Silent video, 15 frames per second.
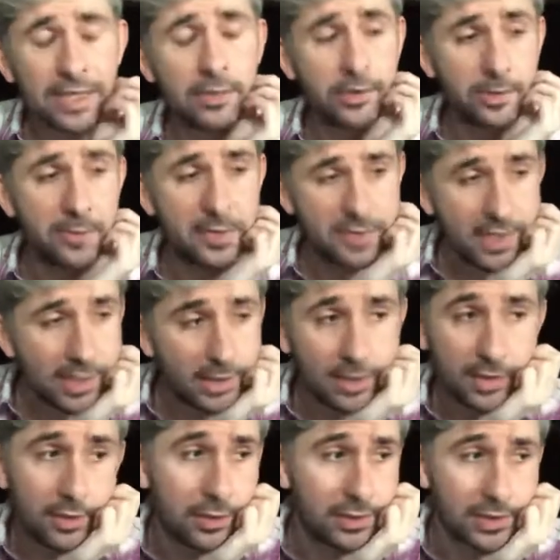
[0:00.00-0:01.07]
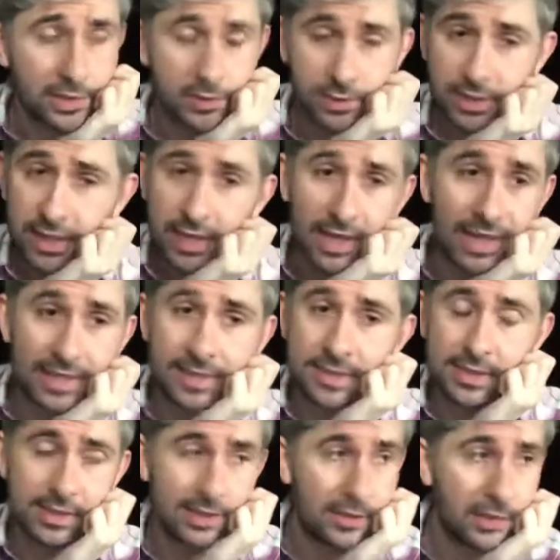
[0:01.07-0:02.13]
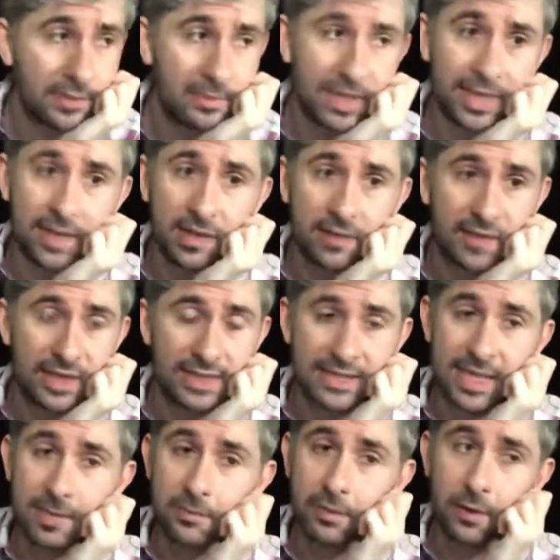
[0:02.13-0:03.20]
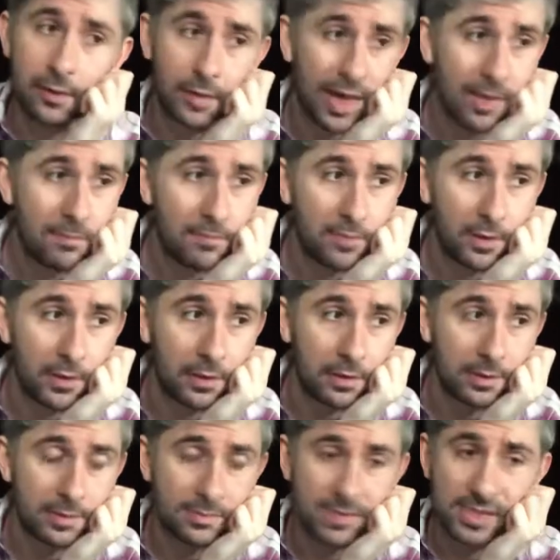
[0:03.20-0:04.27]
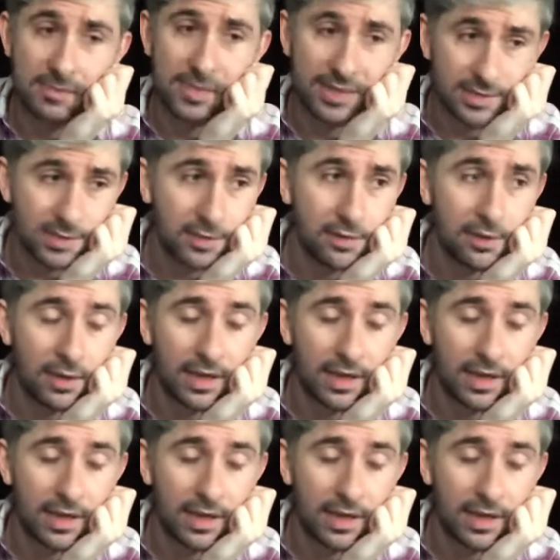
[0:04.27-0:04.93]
of music, and not just, I didn't just learn my kind of exam program per semester.